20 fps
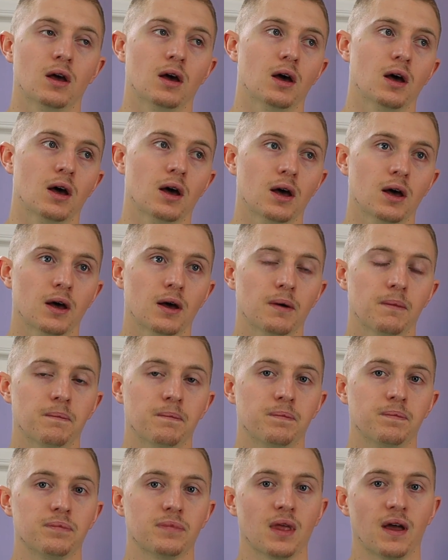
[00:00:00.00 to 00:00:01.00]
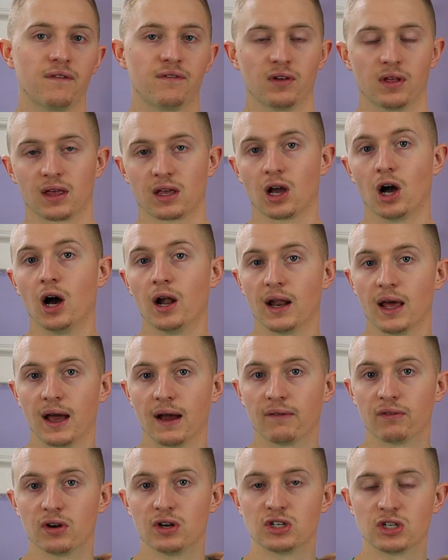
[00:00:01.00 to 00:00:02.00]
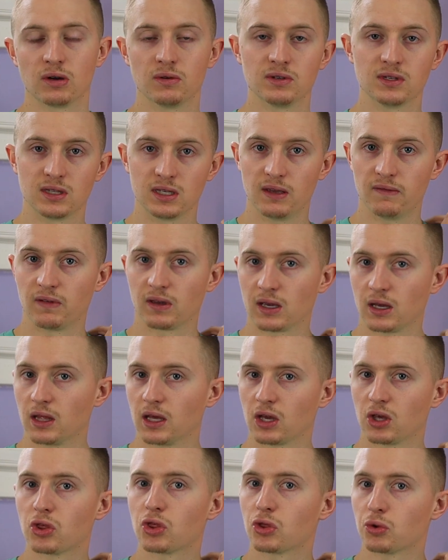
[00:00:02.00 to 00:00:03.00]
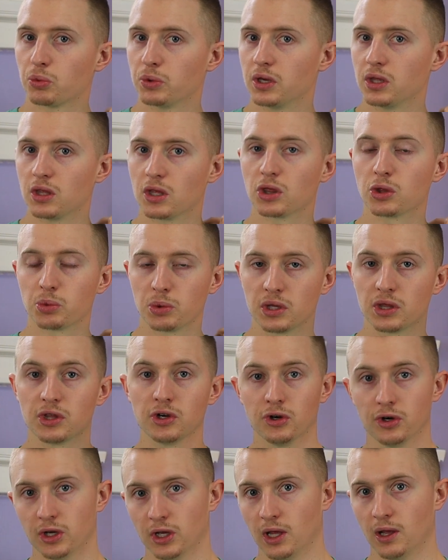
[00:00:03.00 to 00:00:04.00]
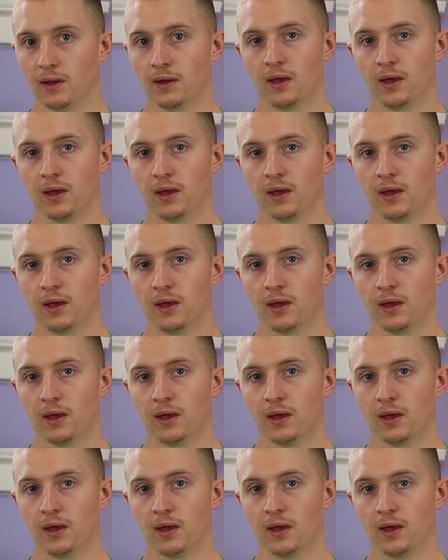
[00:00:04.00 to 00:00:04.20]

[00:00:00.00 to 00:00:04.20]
I feel like on average I was leaving at 3 to 3:30.